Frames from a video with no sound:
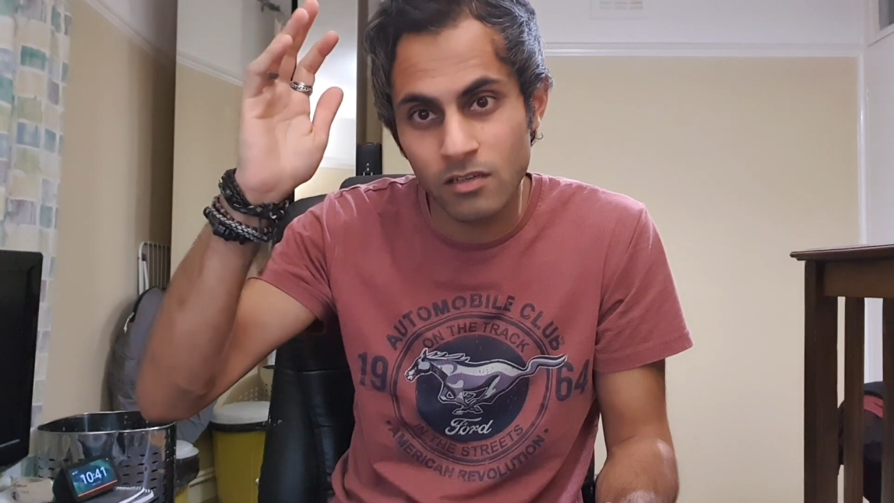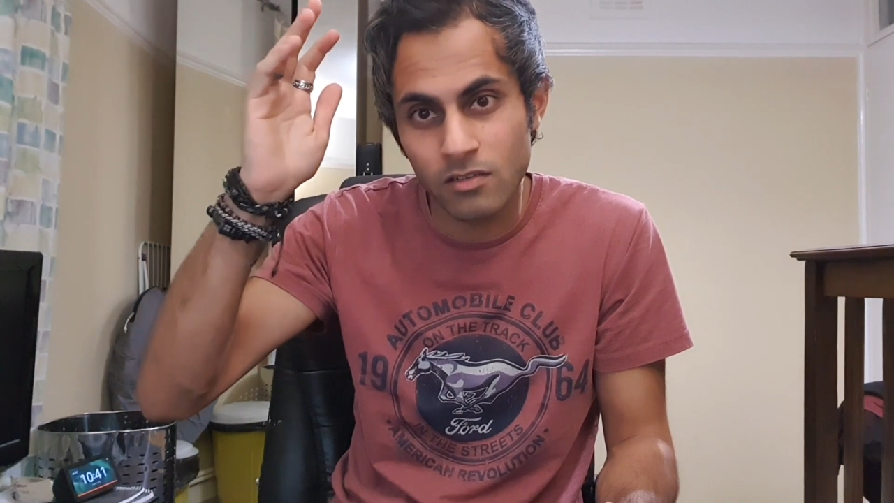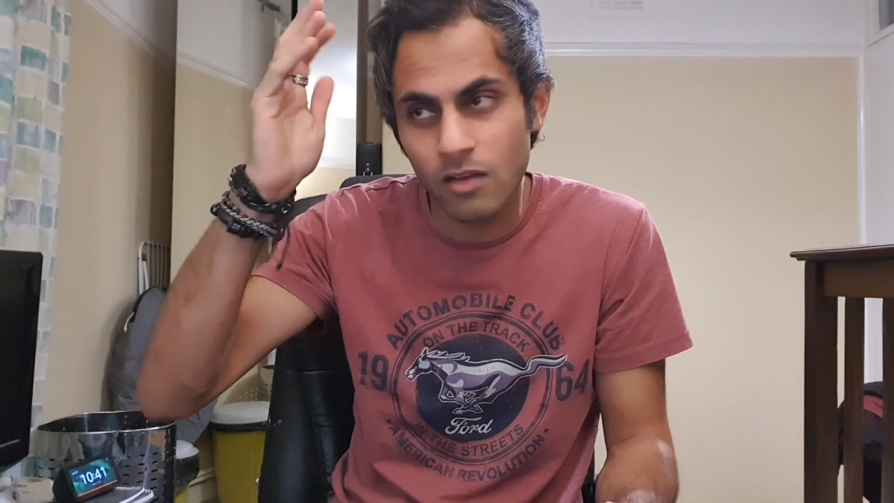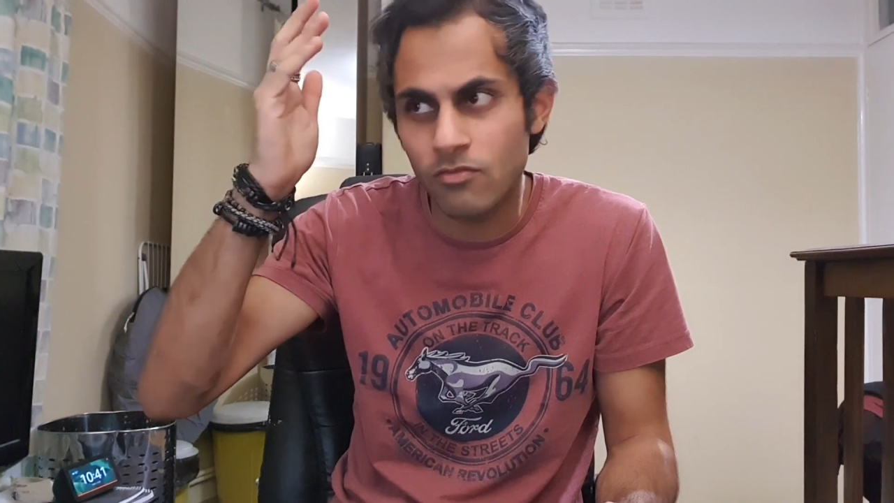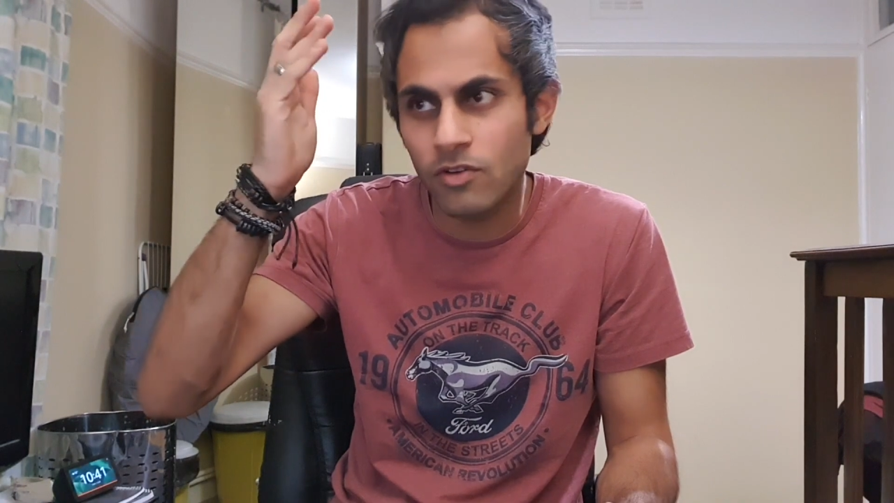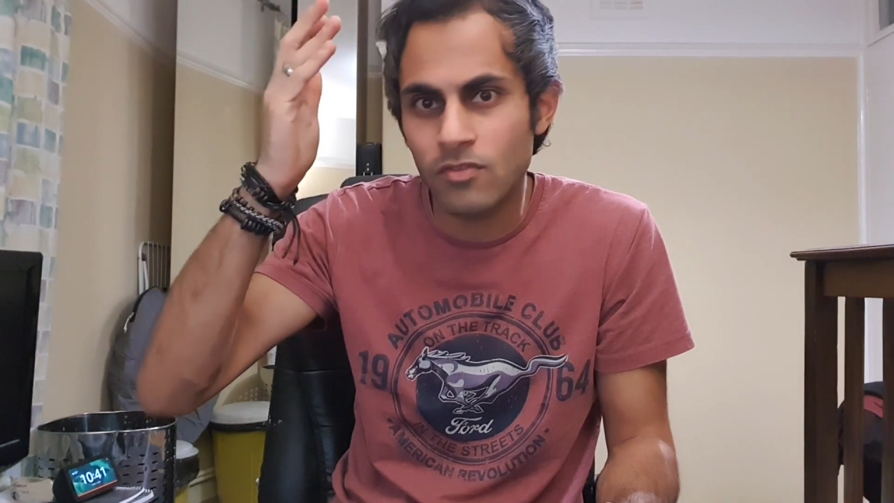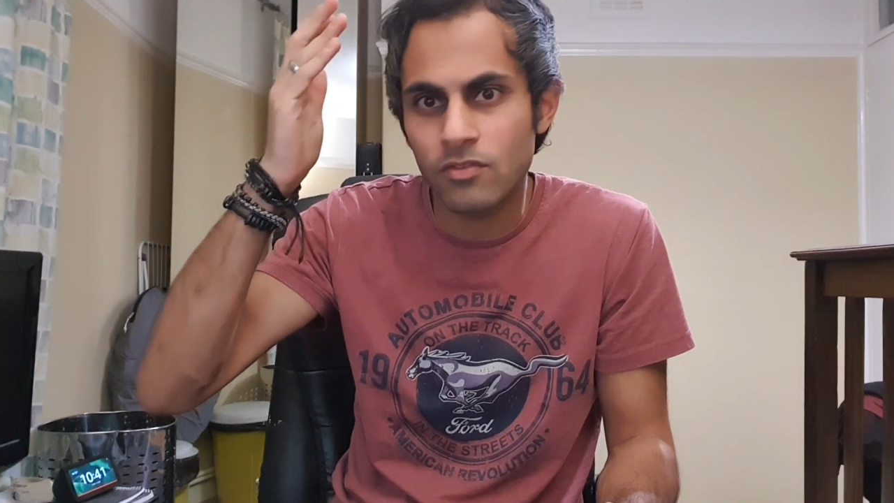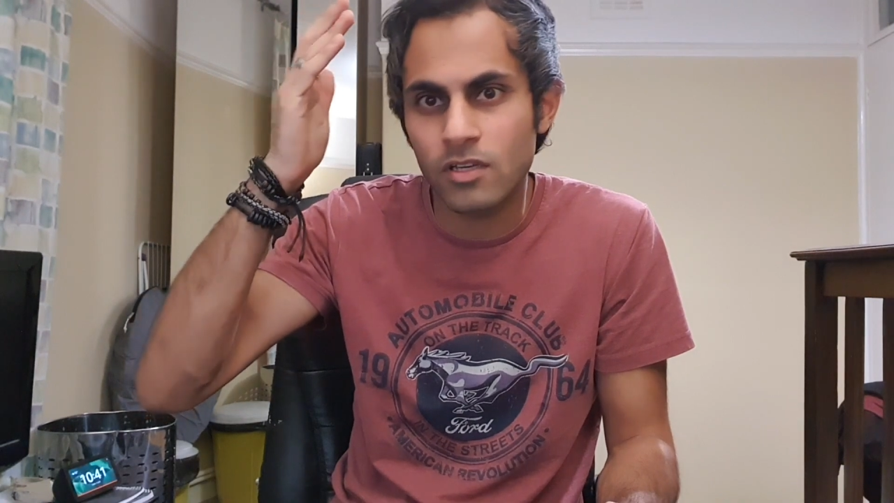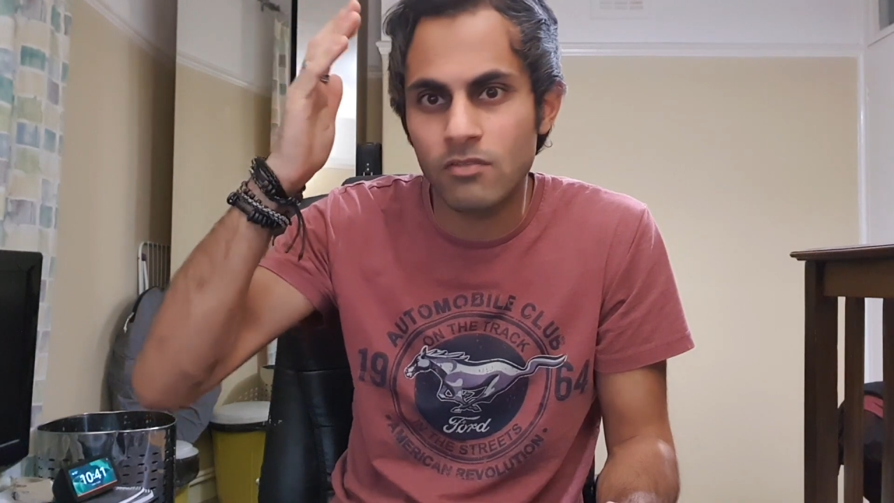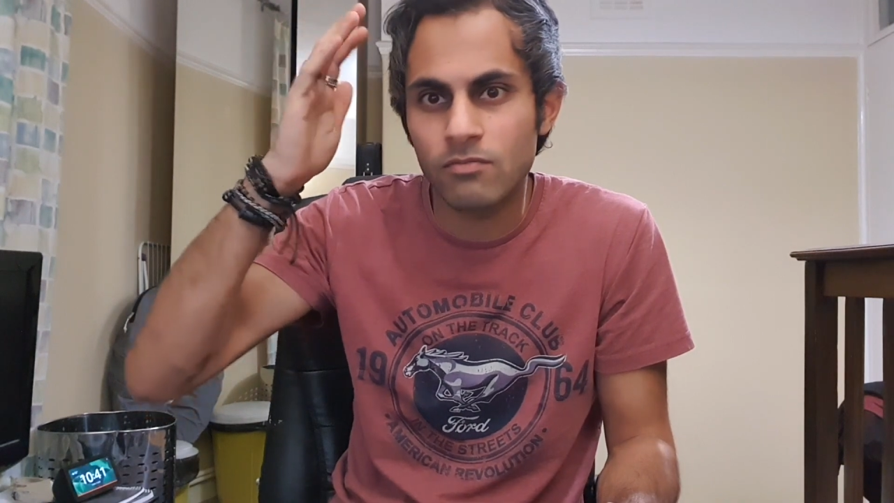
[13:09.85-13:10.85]
He's like
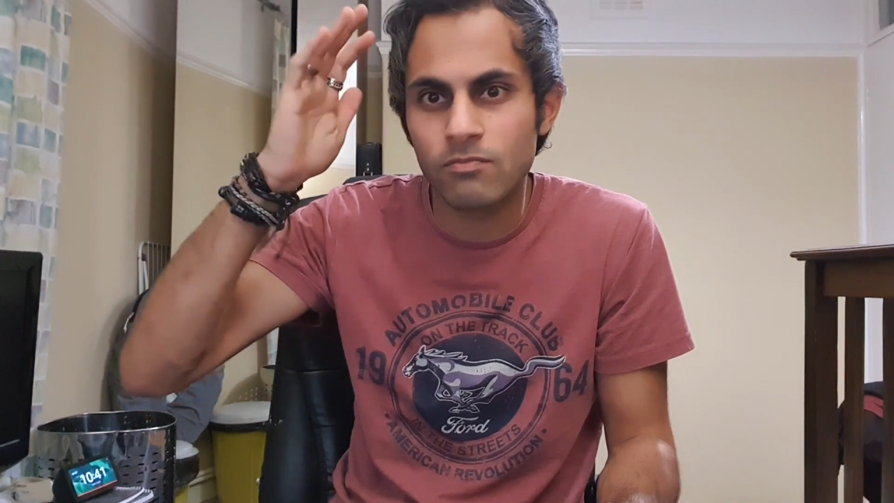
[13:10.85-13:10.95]
50